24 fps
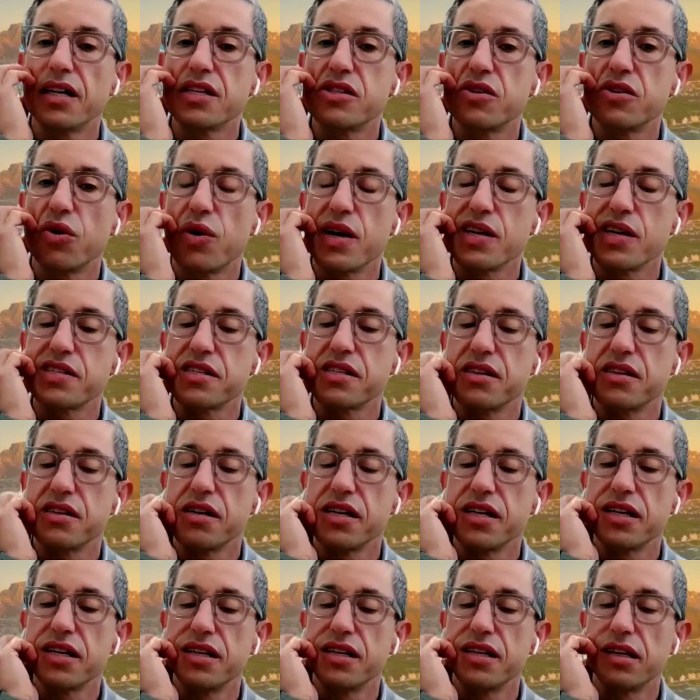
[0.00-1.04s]
So I
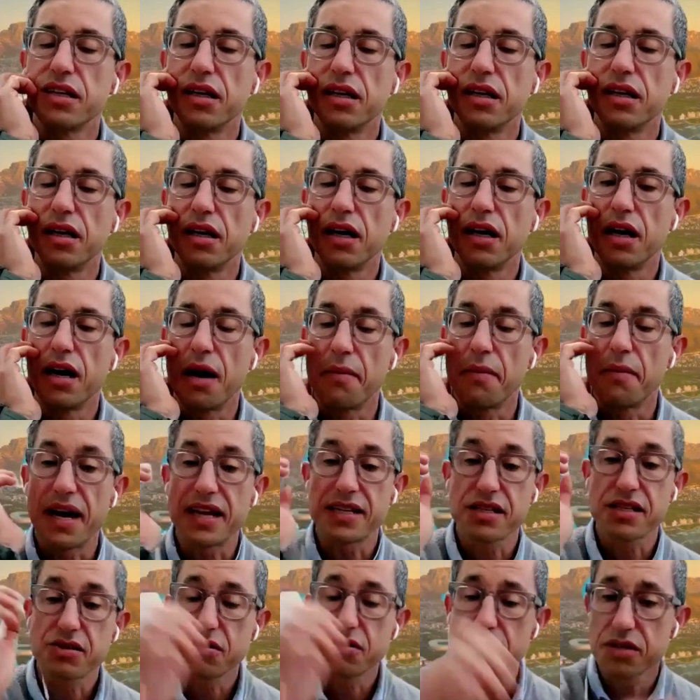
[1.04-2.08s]
studied a
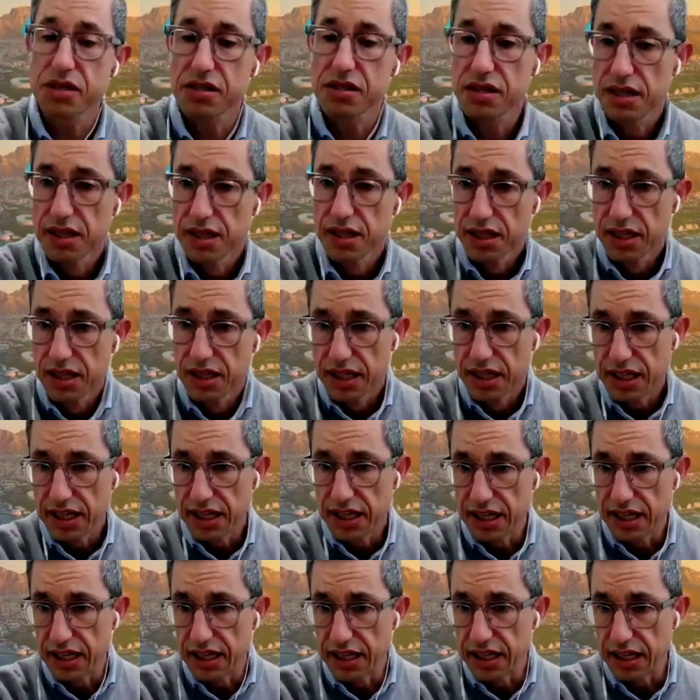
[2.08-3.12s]
master's
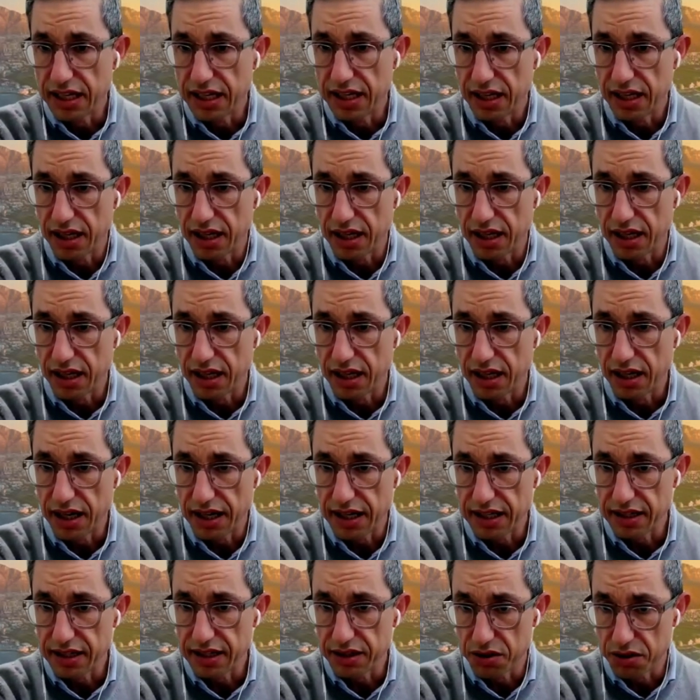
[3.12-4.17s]
in
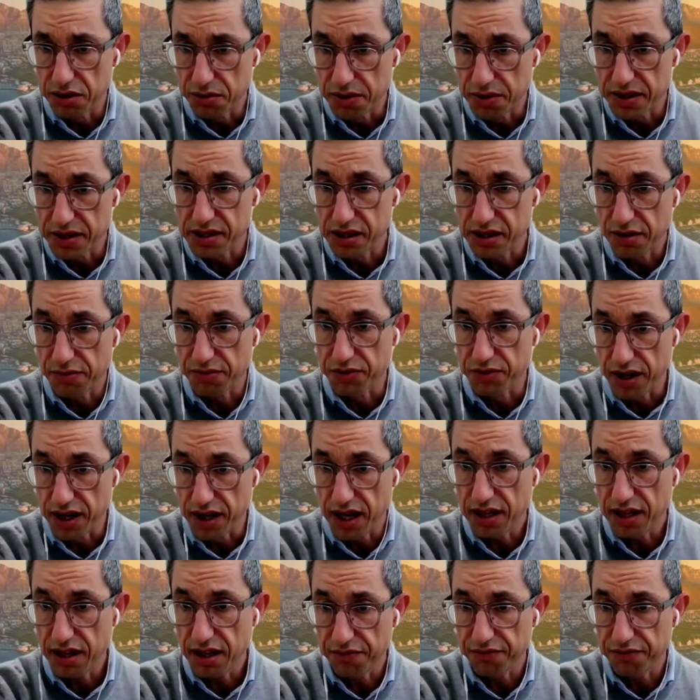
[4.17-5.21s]
the University of
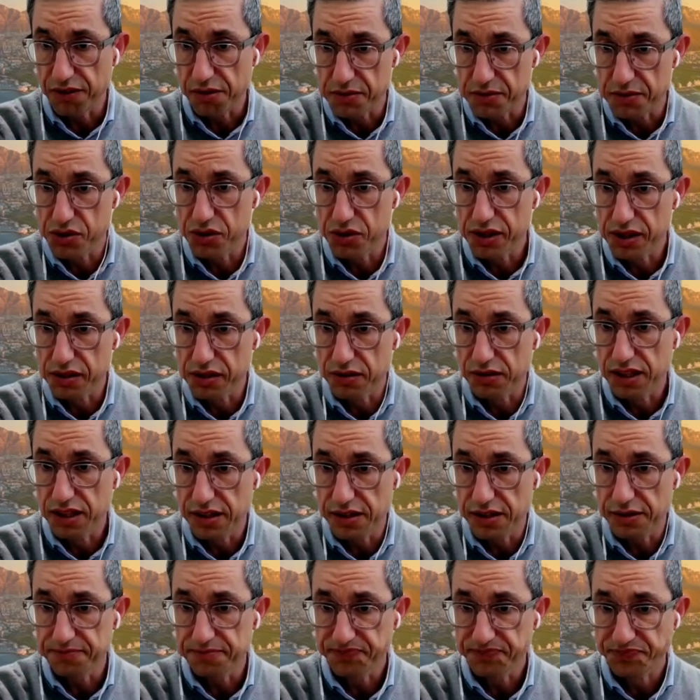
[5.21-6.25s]
Granada in pharmaceutical
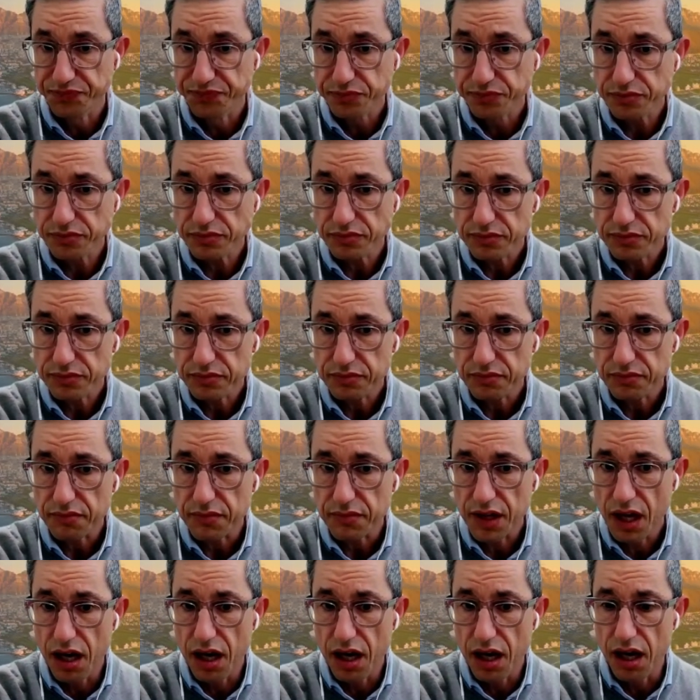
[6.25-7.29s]
care,
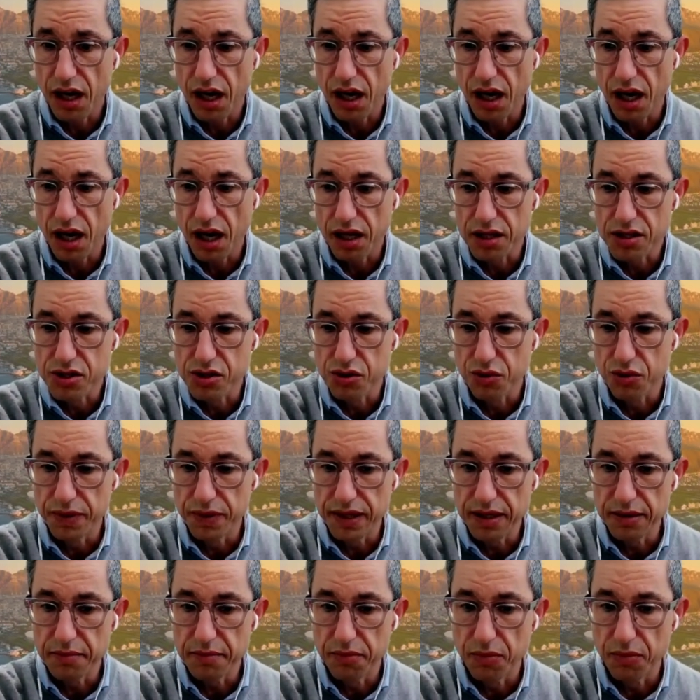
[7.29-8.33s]
to
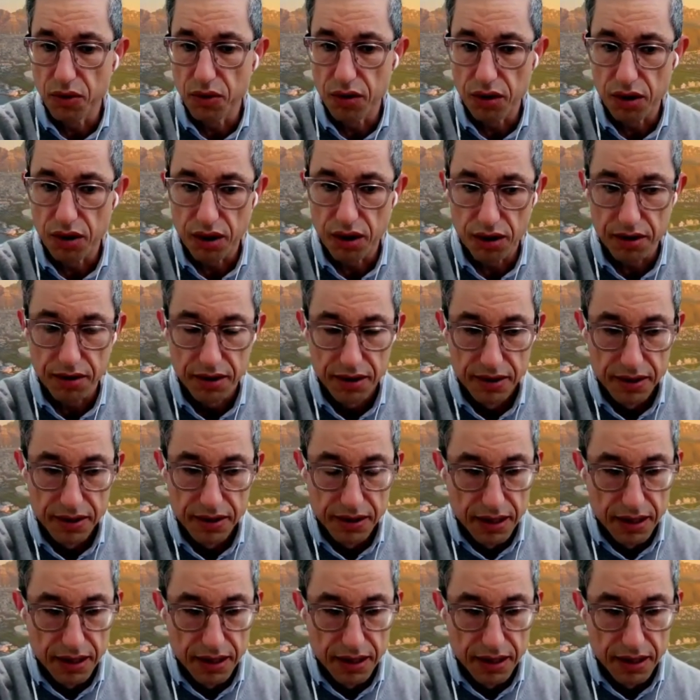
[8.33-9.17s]
be more